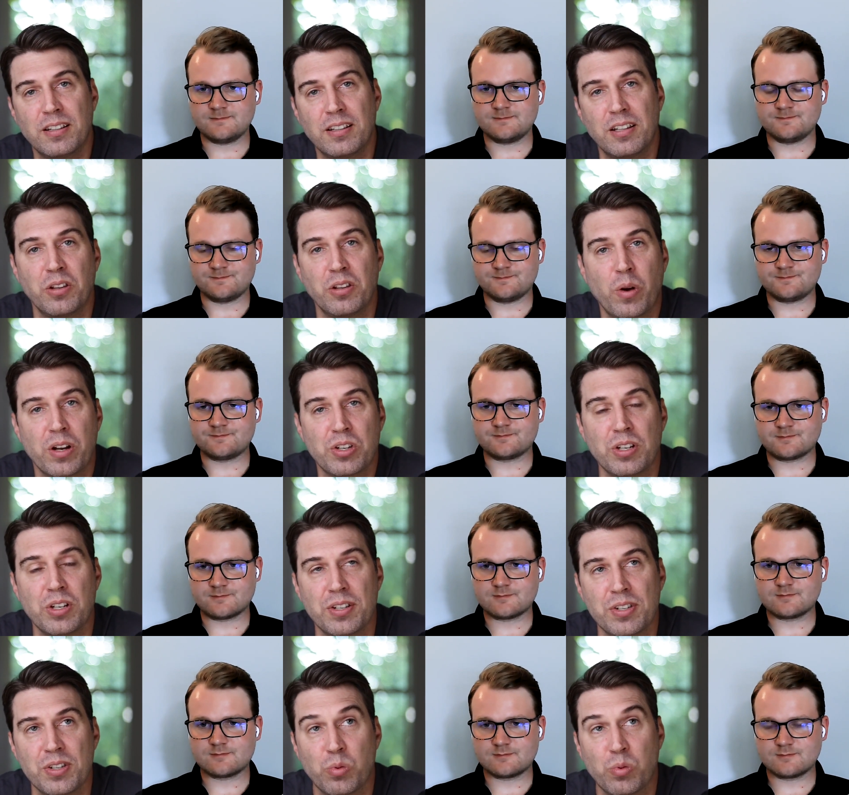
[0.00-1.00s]
Speaker 1: Then the
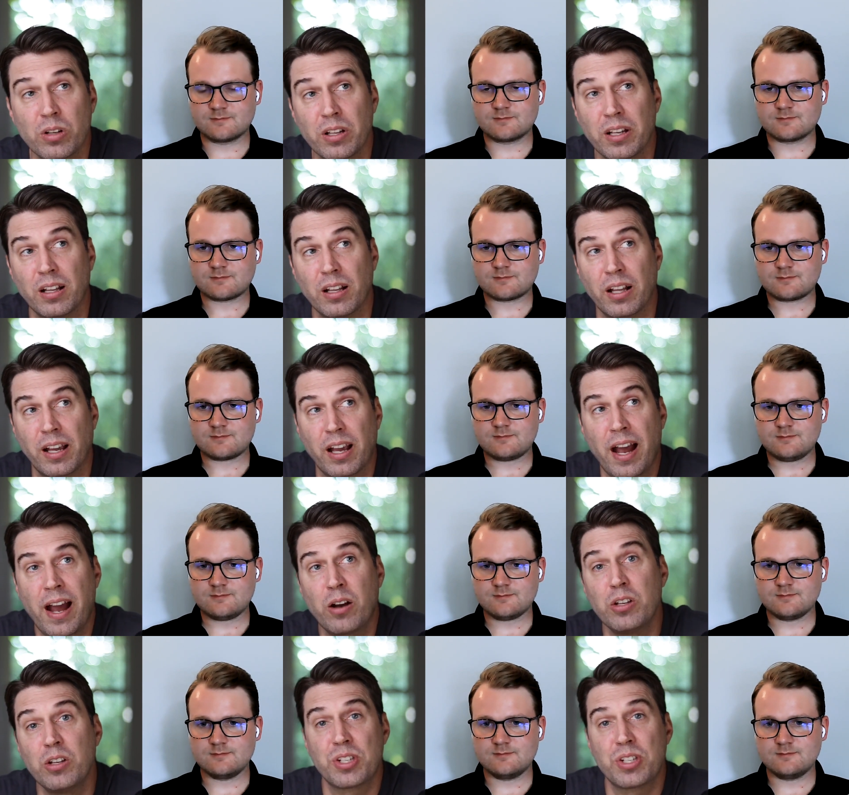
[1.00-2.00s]
question is is really like
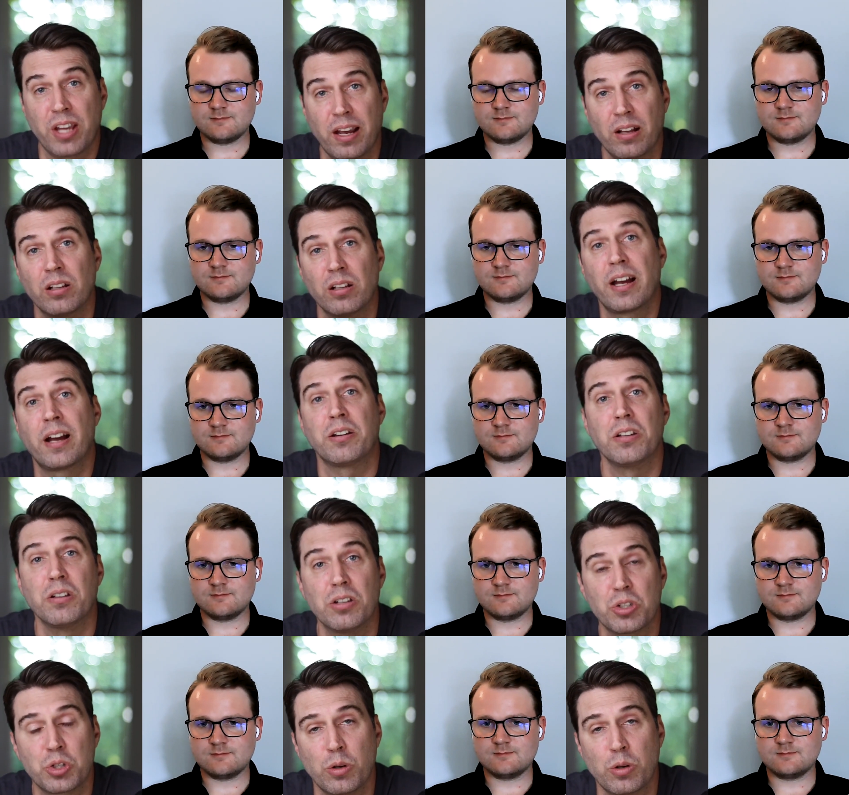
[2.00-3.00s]
how do you scale it? How do
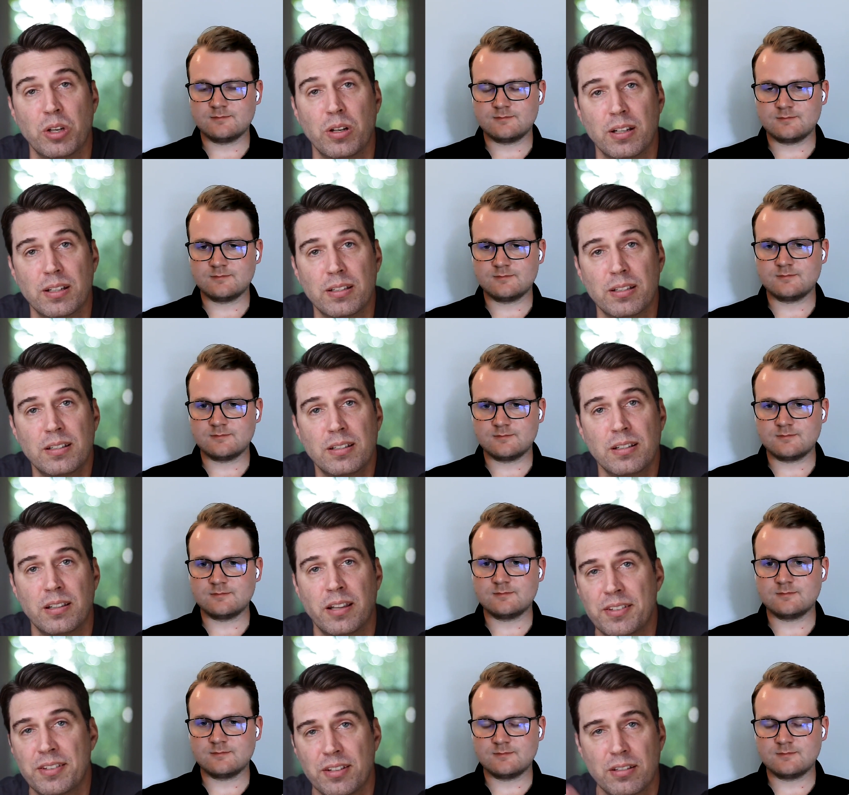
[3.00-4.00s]
you distribute it?
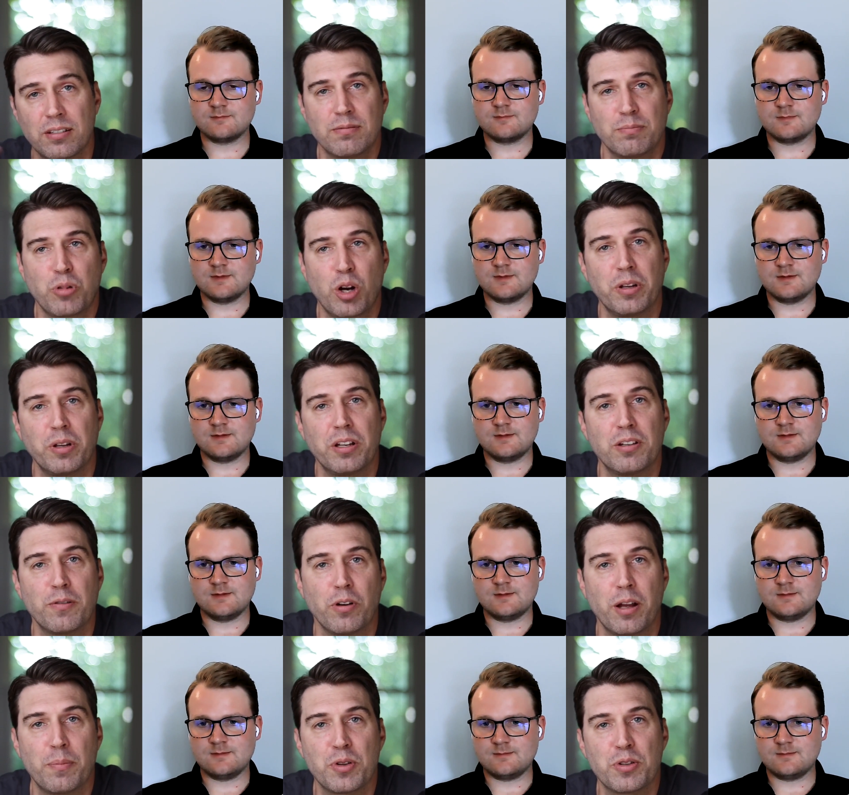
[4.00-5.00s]
And that's a probably a
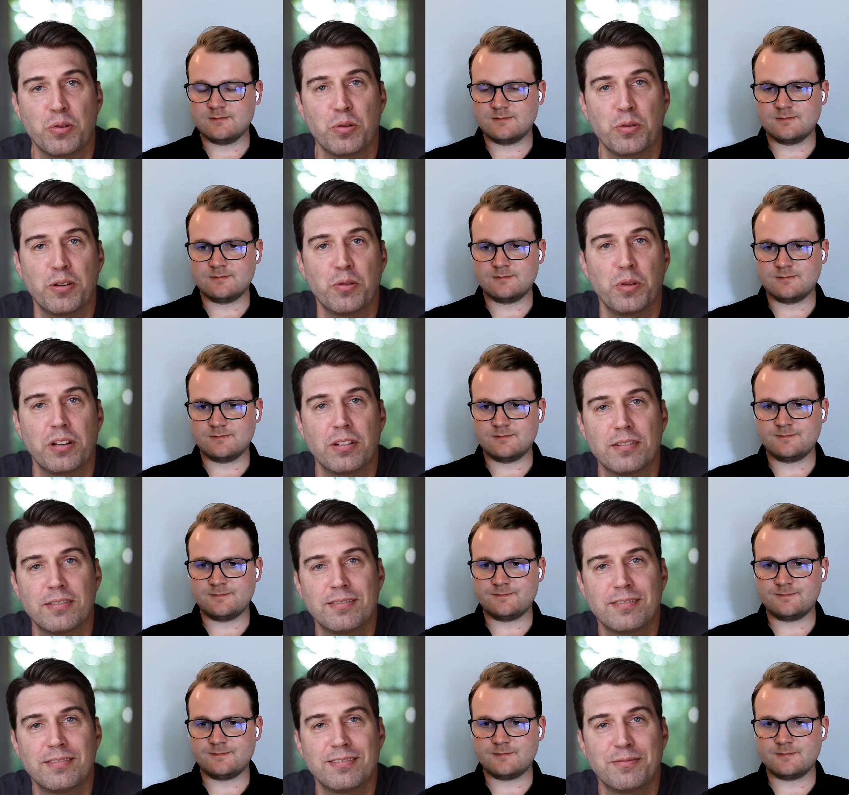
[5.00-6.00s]
different episode that we
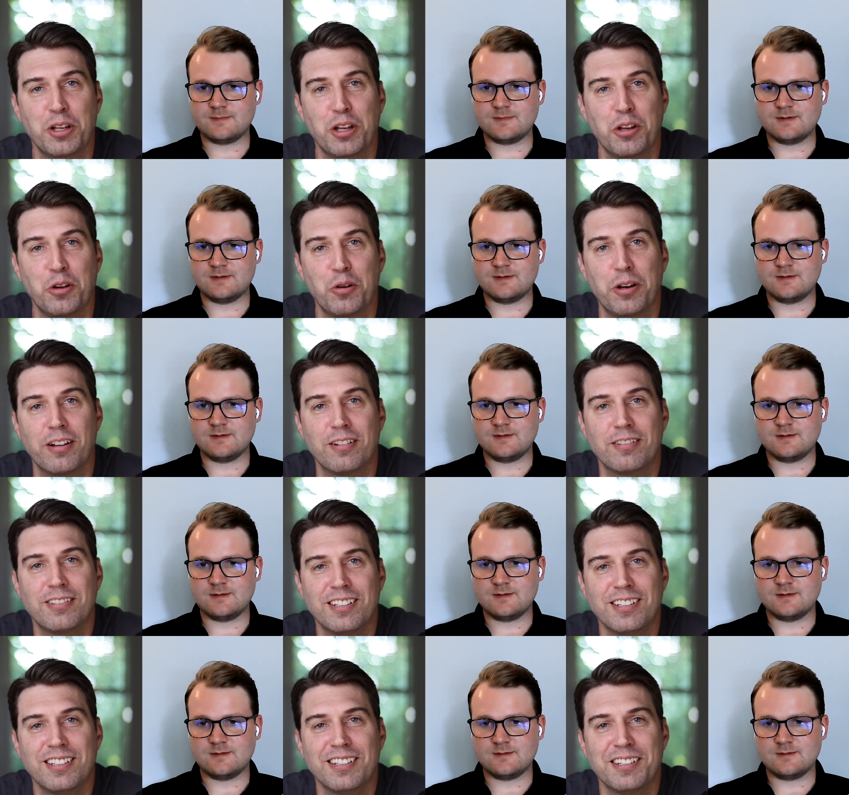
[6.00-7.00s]
can
Speaker 2: we can go down.
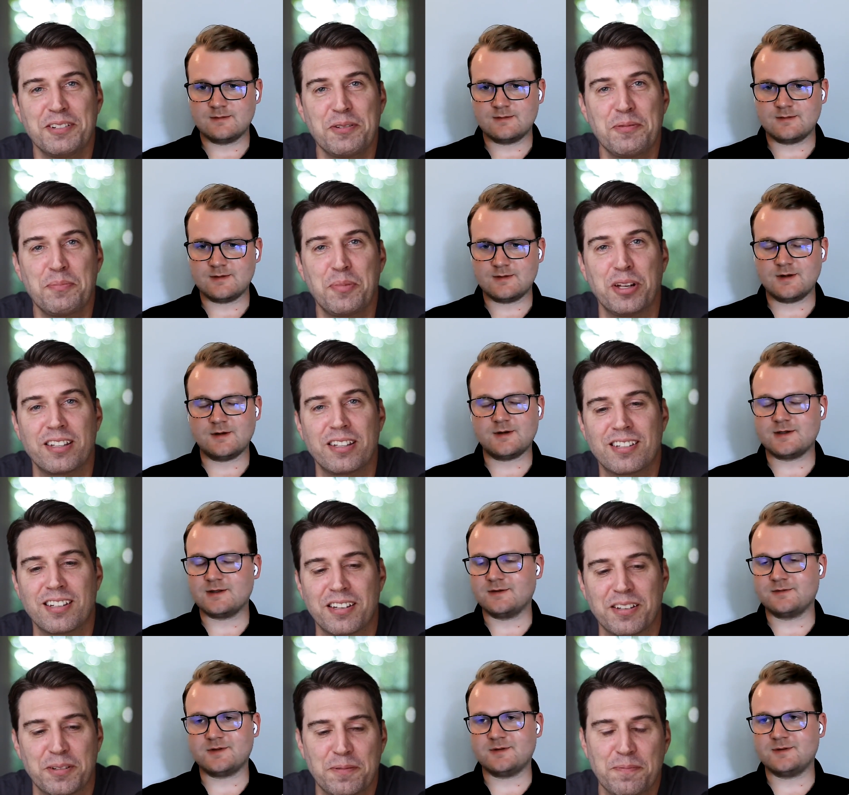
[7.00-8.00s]
But, oh, I
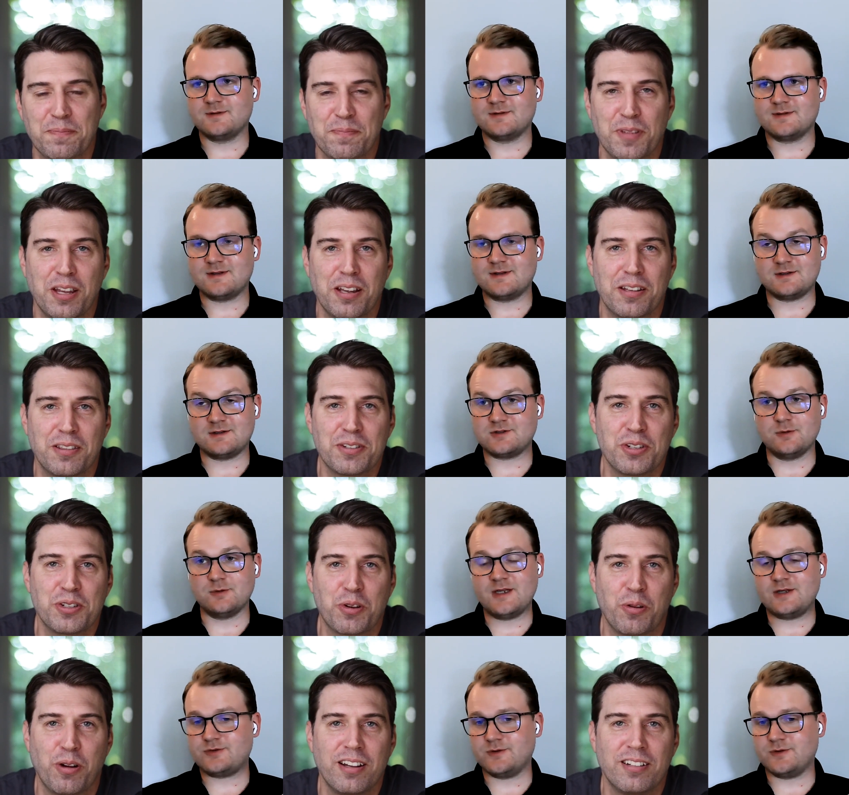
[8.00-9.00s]
would love to. Yeah. There's
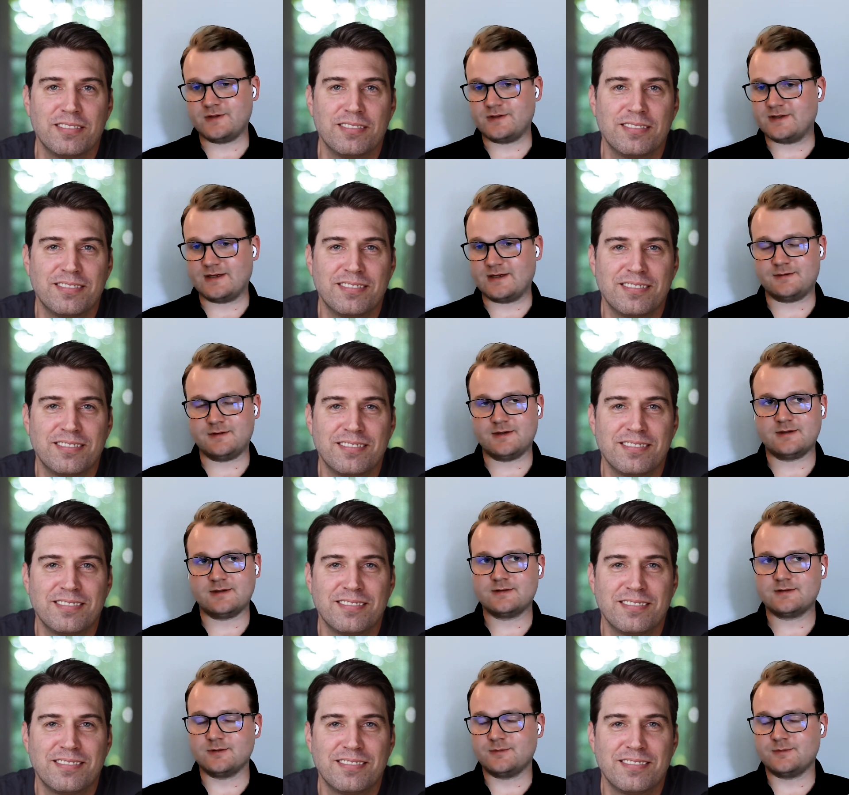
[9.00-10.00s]
so many truths in that,
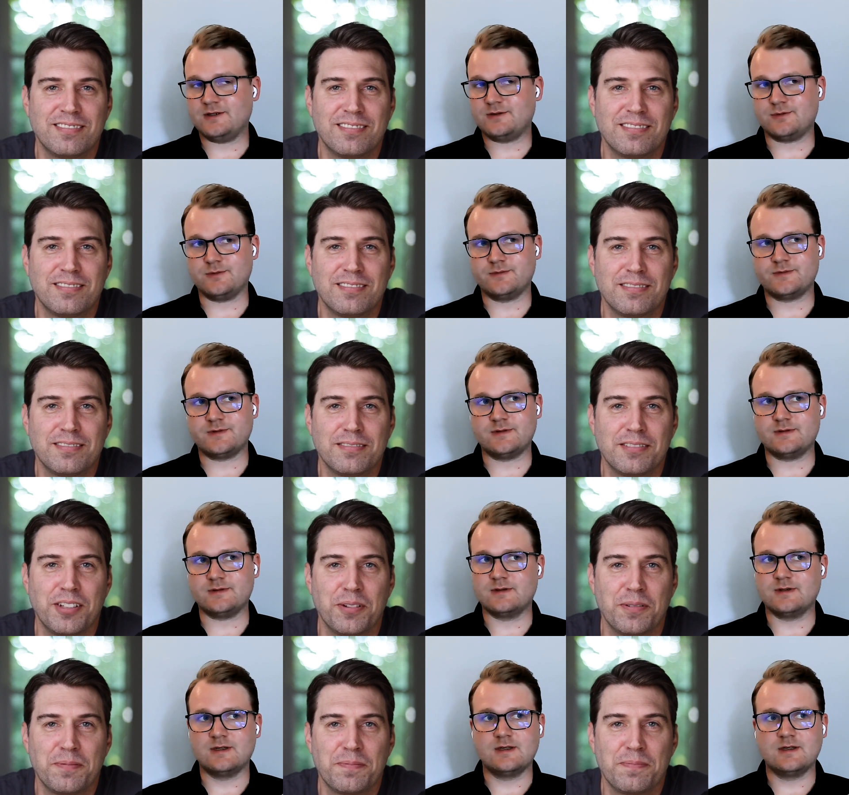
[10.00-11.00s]
Eric. So many truths.
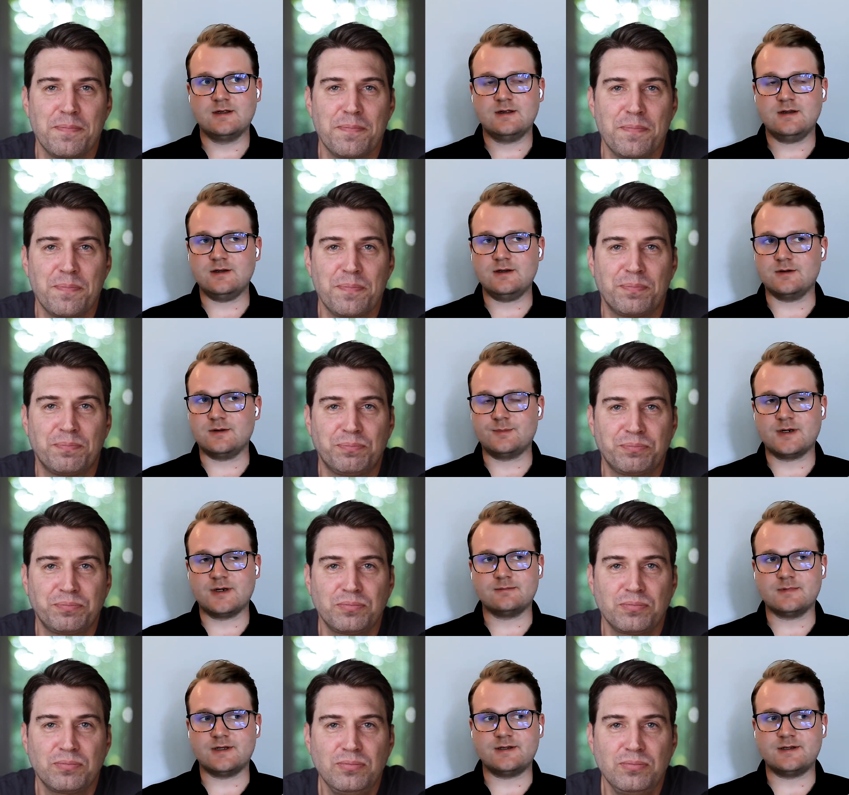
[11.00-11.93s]
And, you know, the bottom